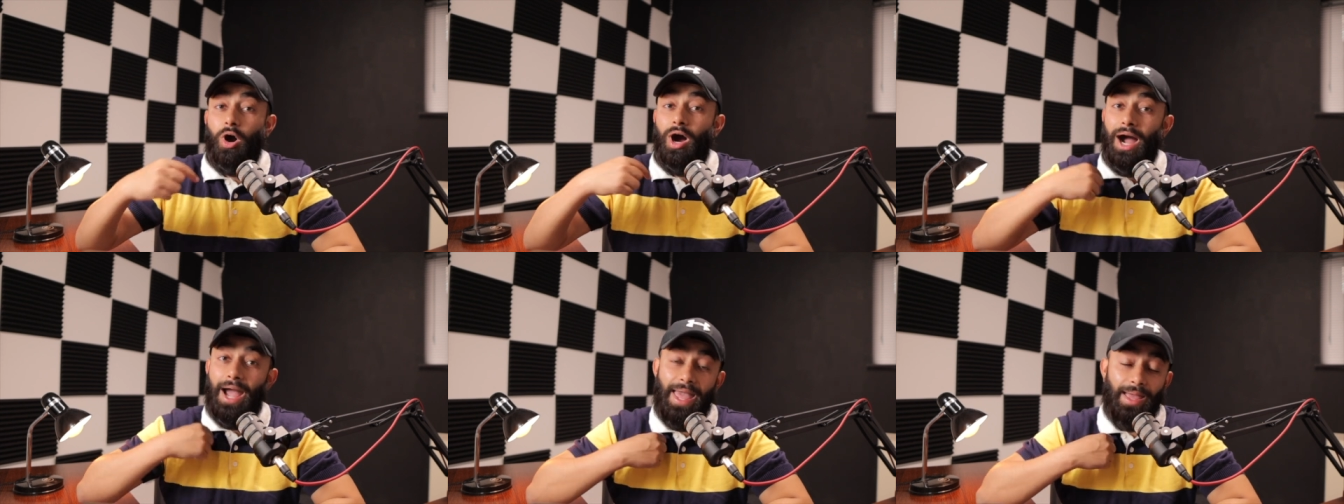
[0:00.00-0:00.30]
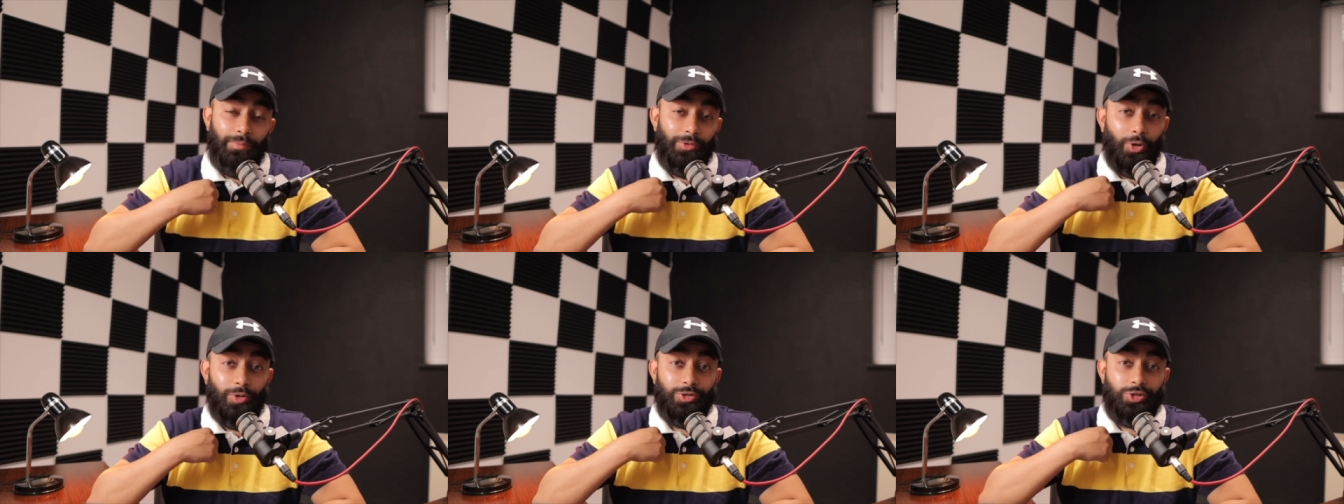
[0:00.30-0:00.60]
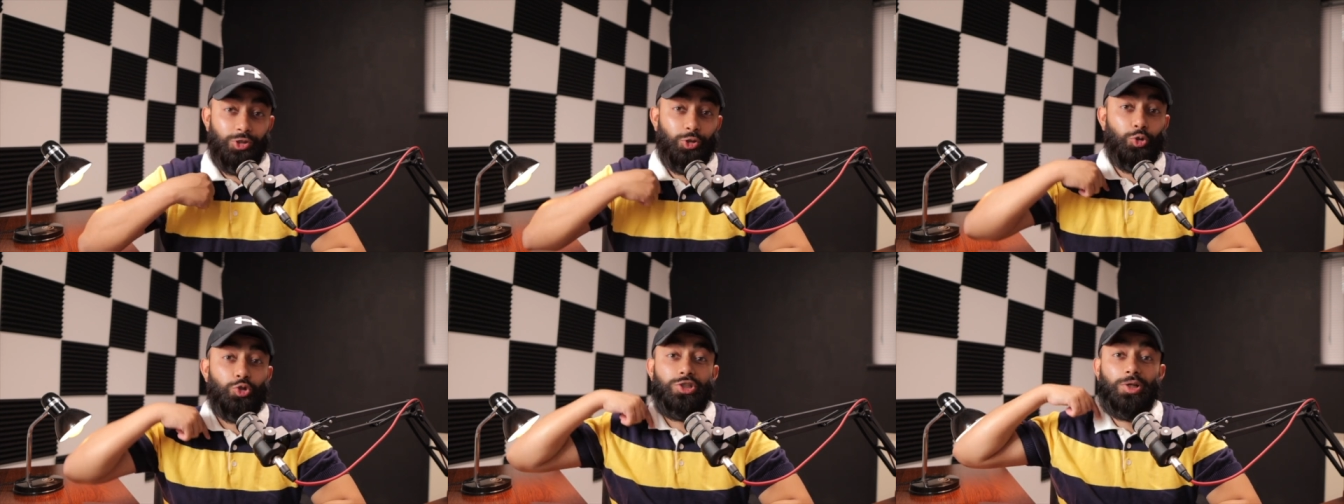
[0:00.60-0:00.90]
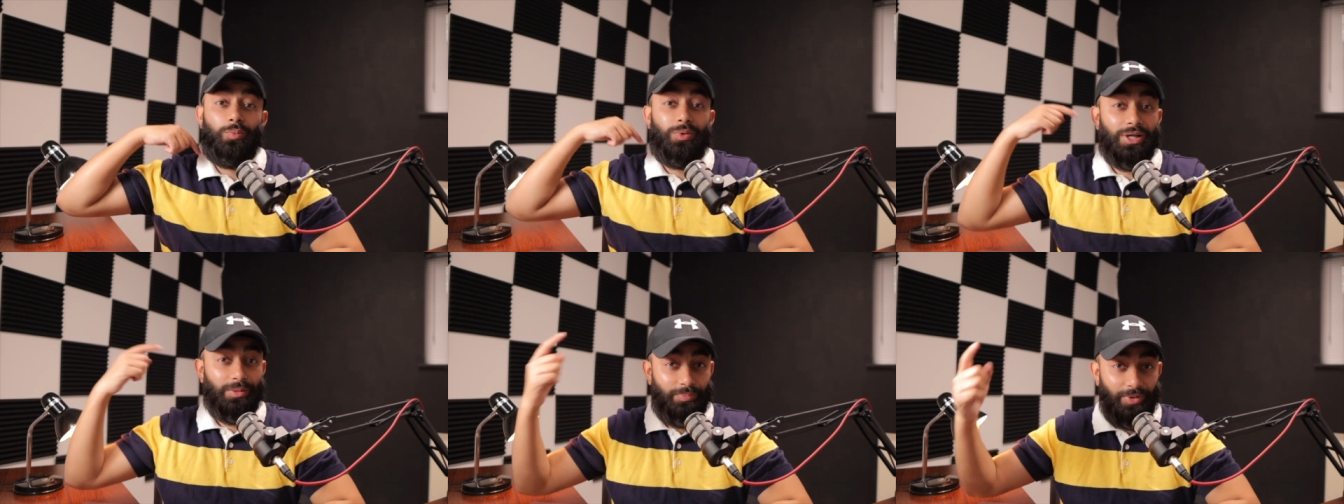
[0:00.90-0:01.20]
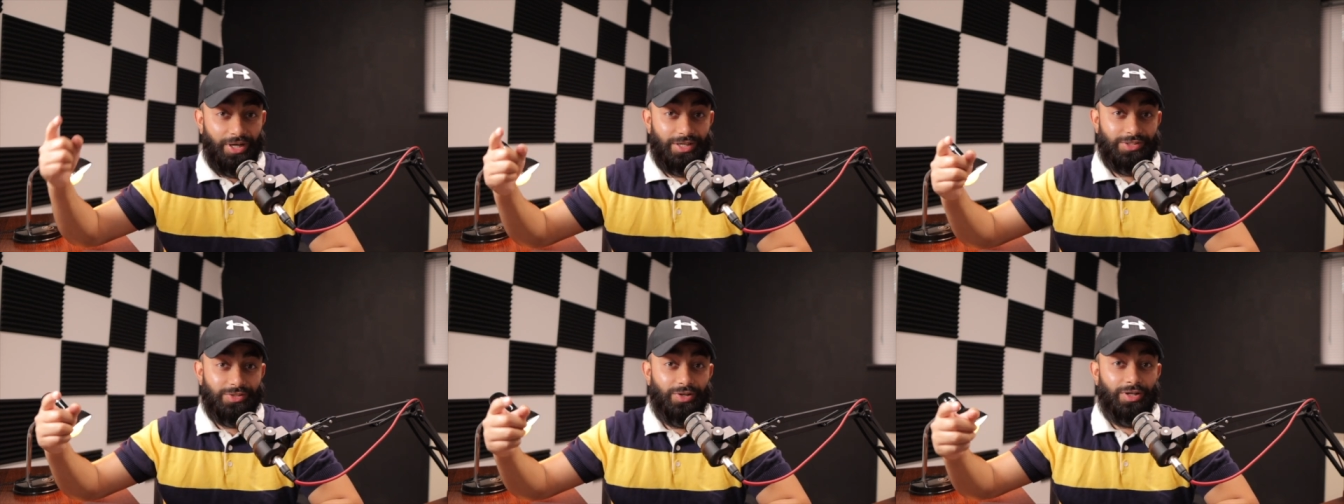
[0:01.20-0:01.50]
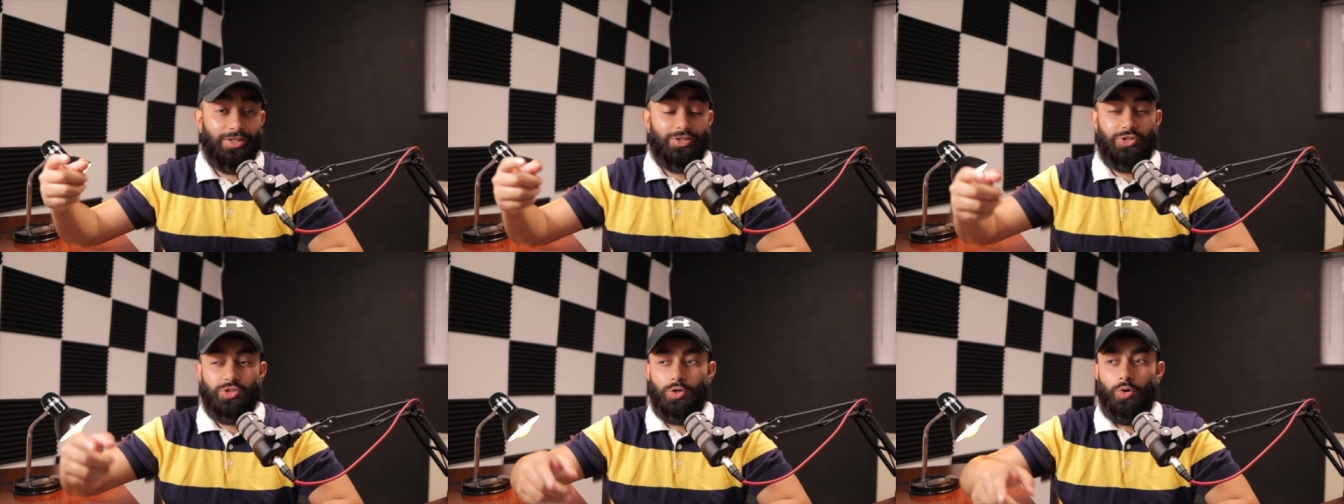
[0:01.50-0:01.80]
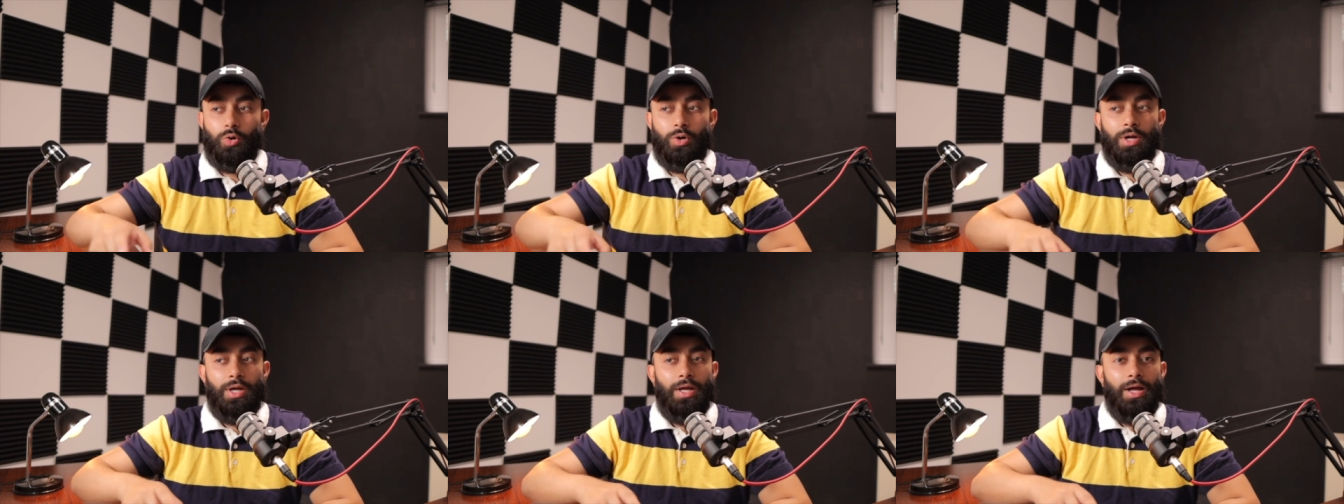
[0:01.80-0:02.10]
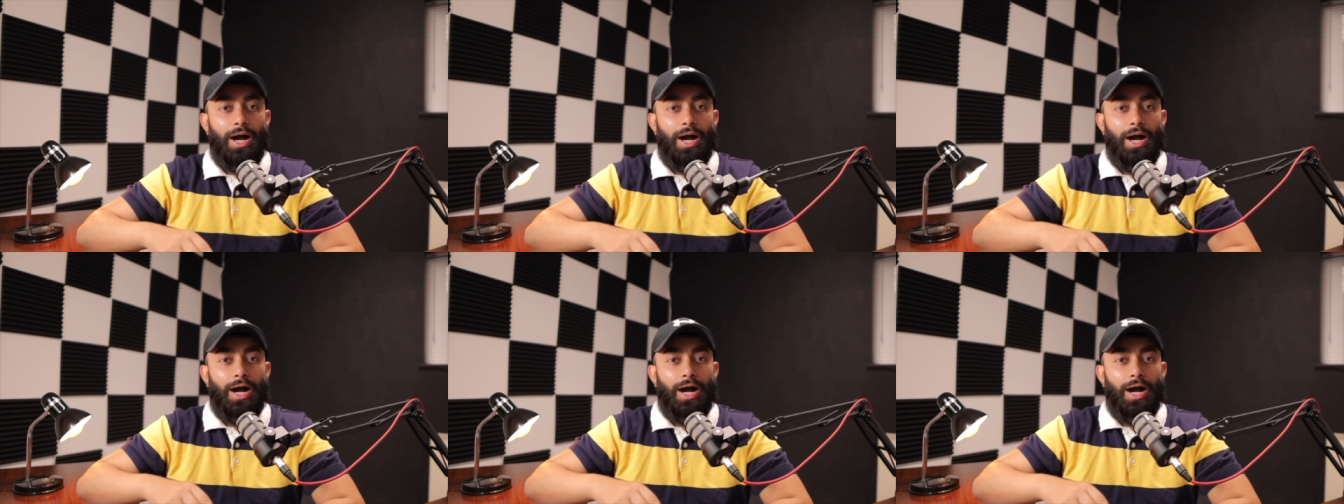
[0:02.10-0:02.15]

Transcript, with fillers: I am going to use someone in Pakistan, so